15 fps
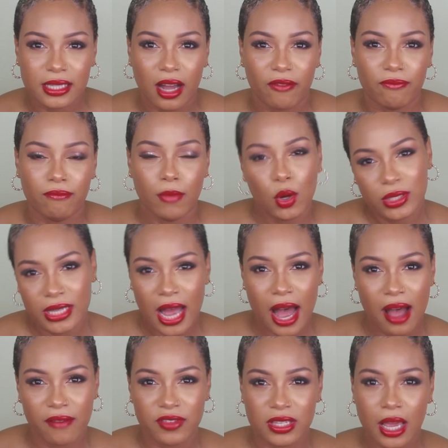of
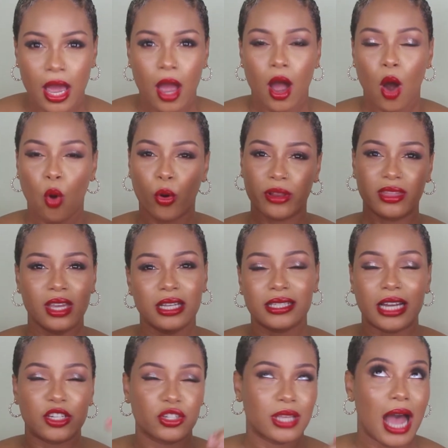must-haves or things
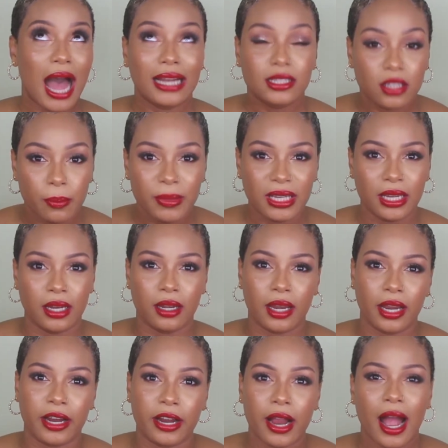that just had to be in
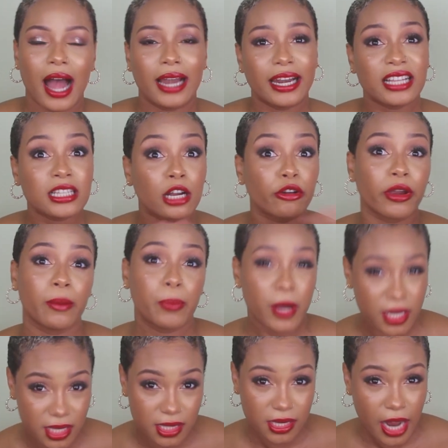there, and that's a great
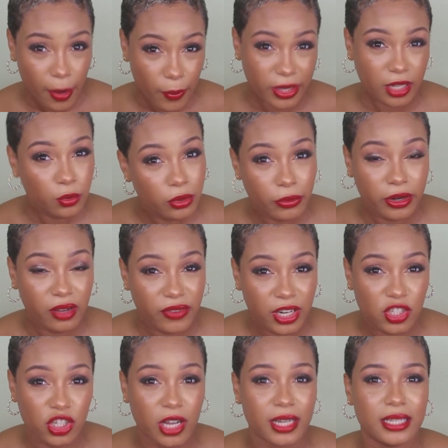place to start when you're doing
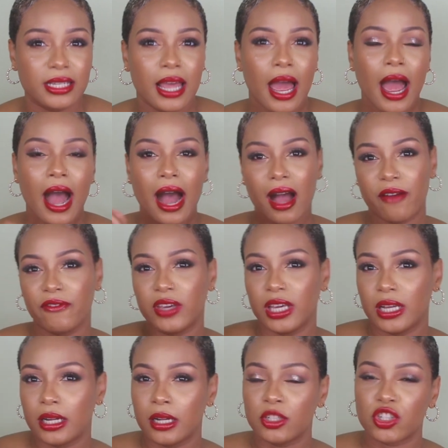renovations,
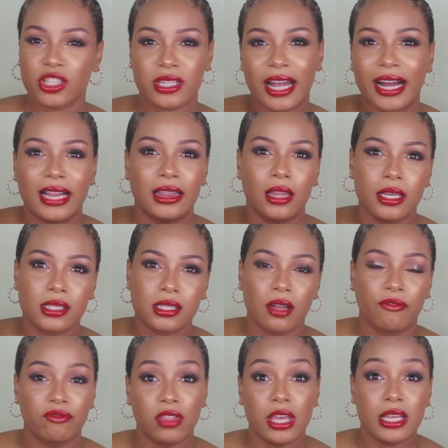having just like a list
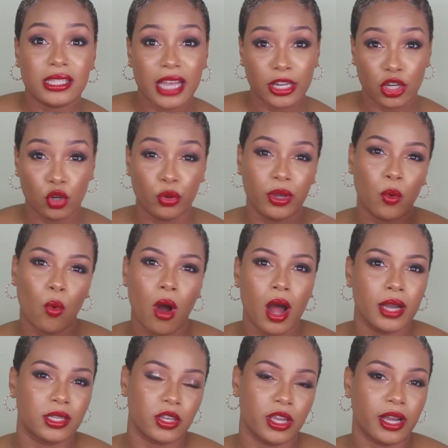of things that you know you
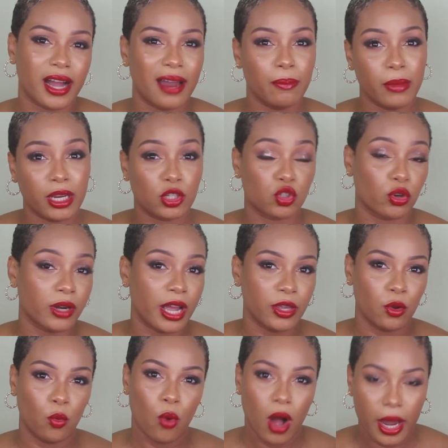want, so you can make sure that
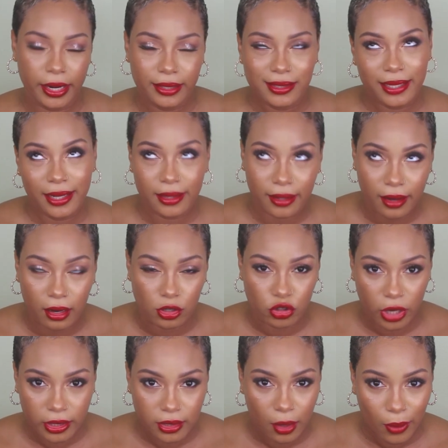you want, tell the
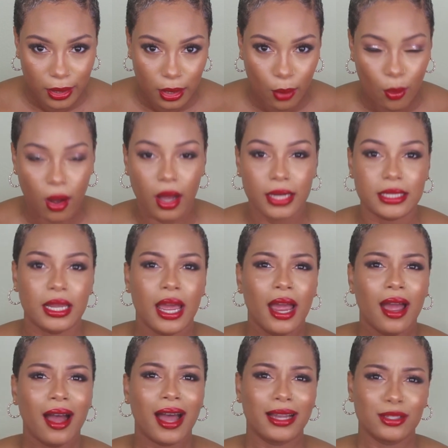contractor what you want,
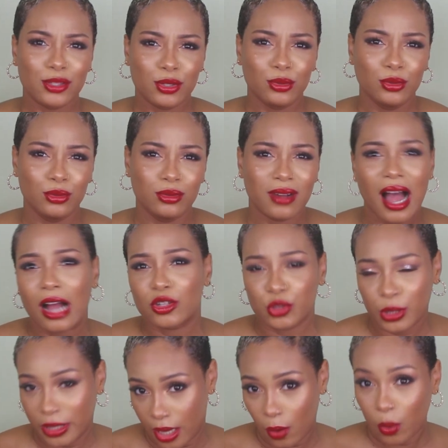and to
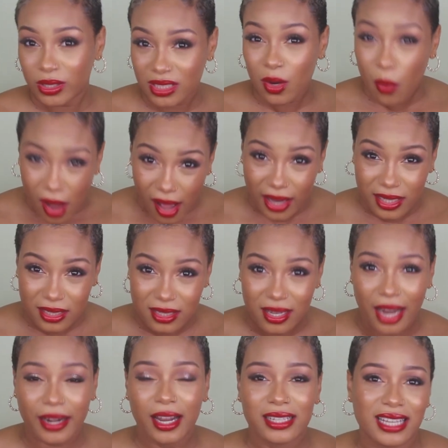actually get what you want,
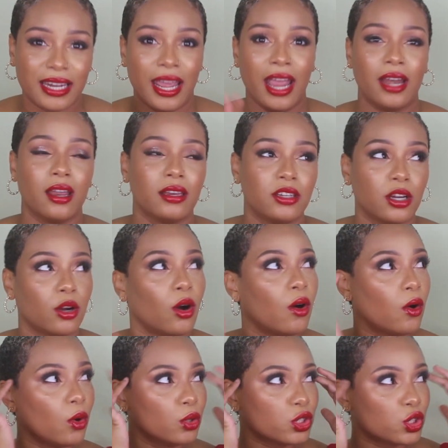and not at the end that you go,
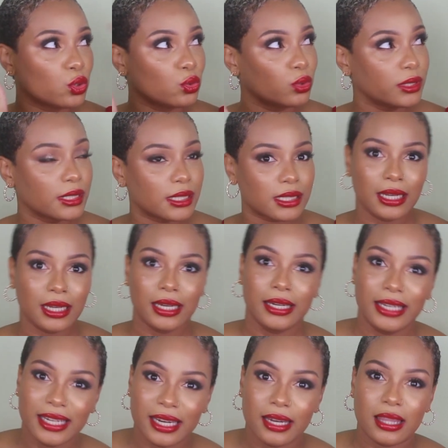oh shoot,
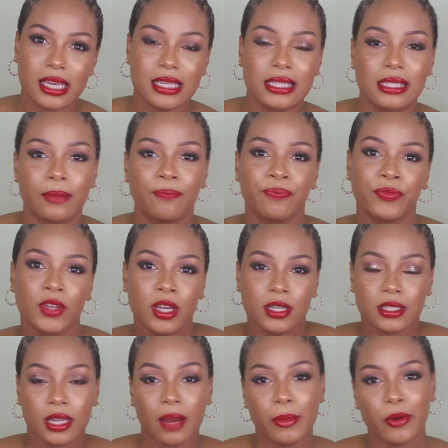needed this.
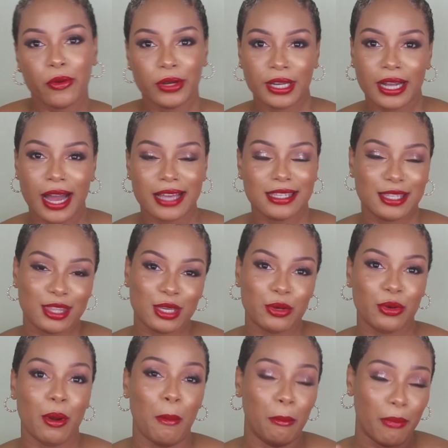So let me run you guys
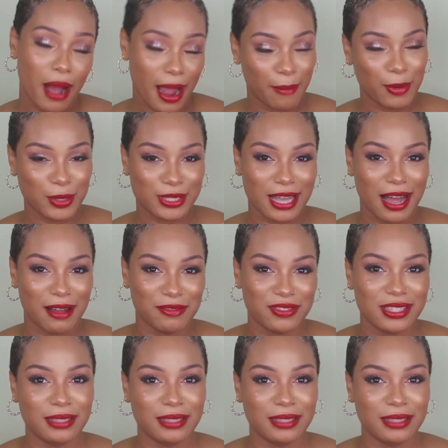through my must-haves.